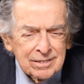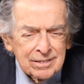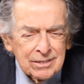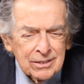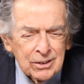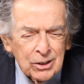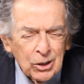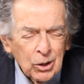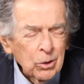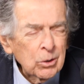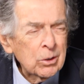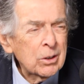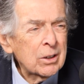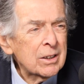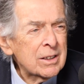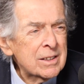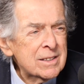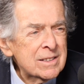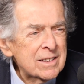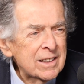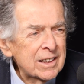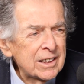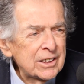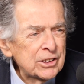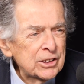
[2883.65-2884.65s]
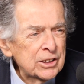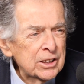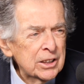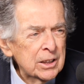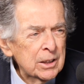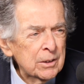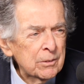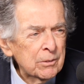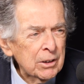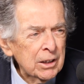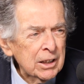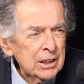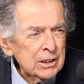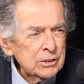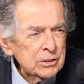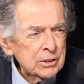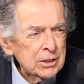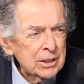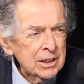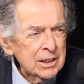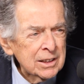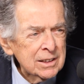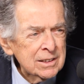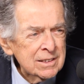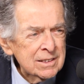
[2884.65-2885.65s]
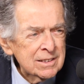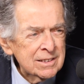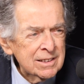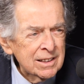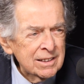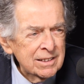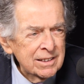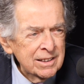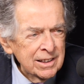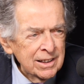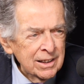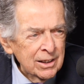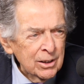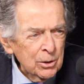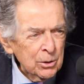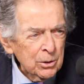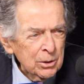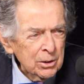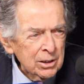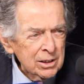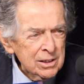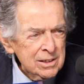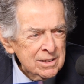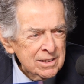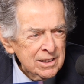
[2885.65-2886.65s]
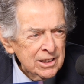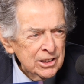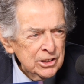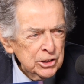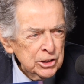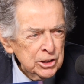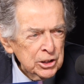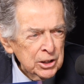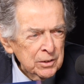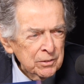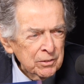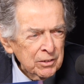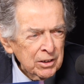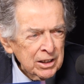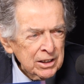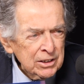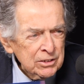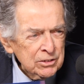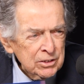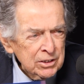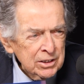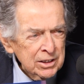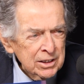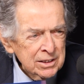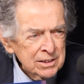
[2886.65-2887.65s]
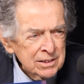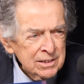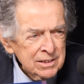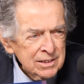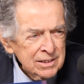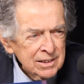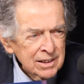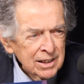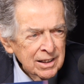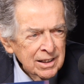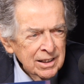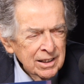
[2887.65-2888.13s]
localization of electrons, the delocalization of electrons.